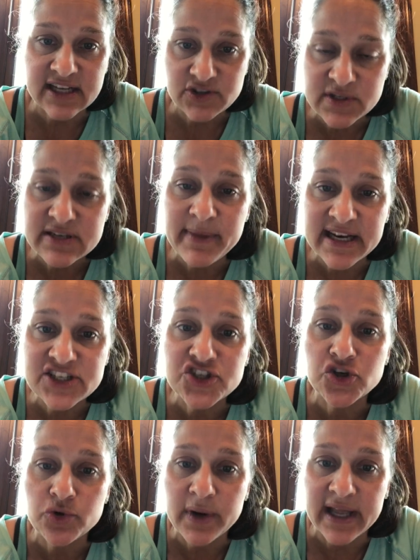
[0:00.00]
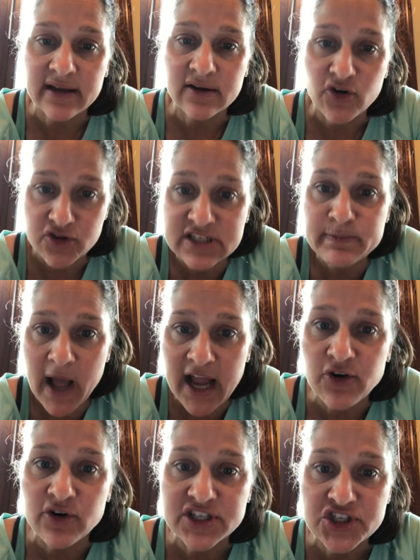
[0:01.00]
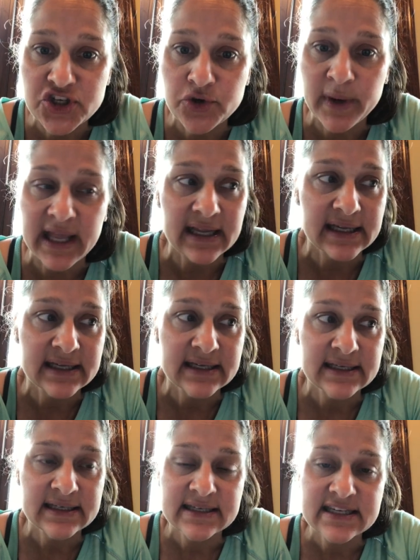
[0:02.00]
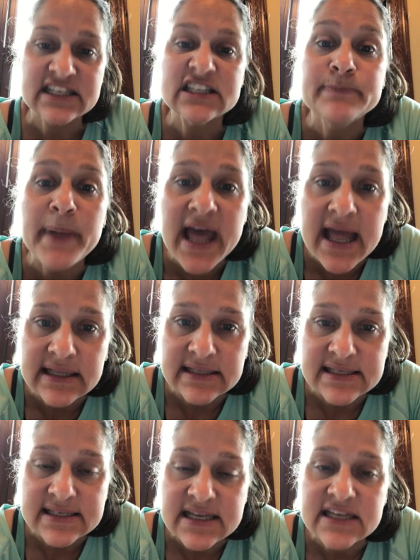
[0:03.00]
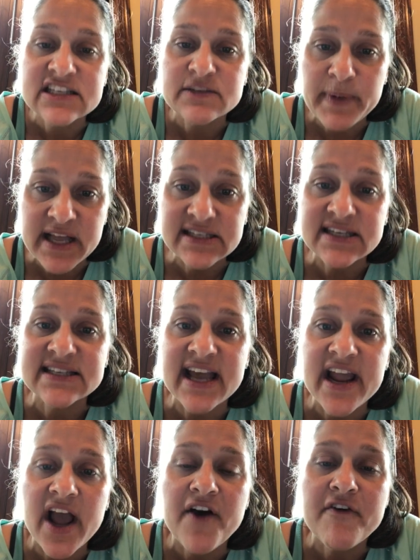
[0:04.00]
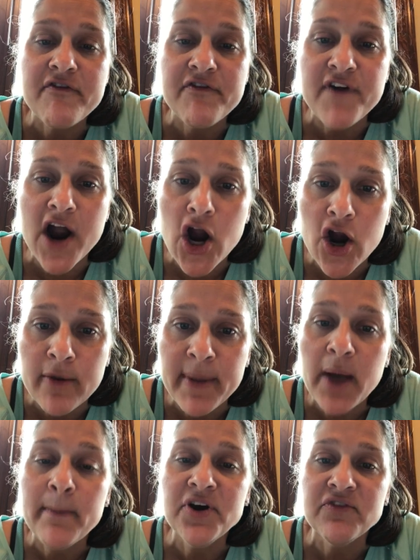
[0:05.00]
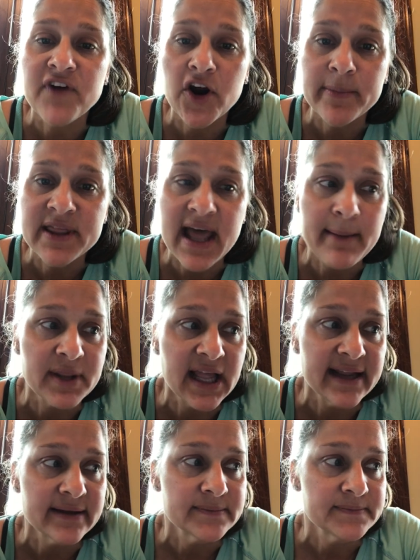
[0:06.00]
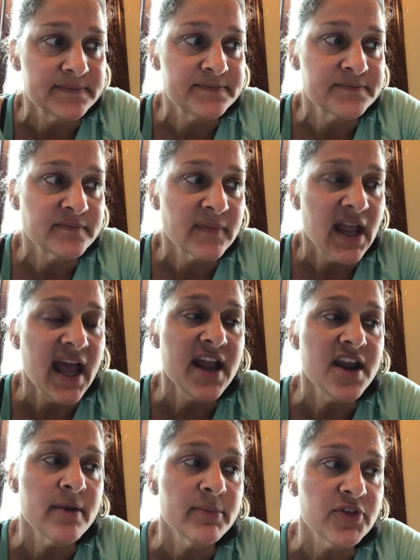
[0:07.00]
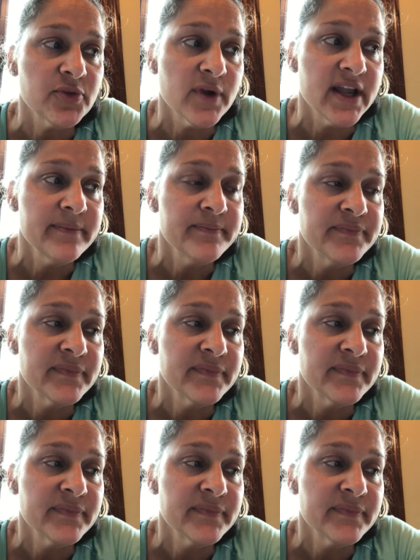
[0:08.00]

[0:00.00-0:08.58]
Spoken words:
That's what somebody's doing, or the spider is doing. Spins. Spins is a verb. Put verb in that blank. And number 3,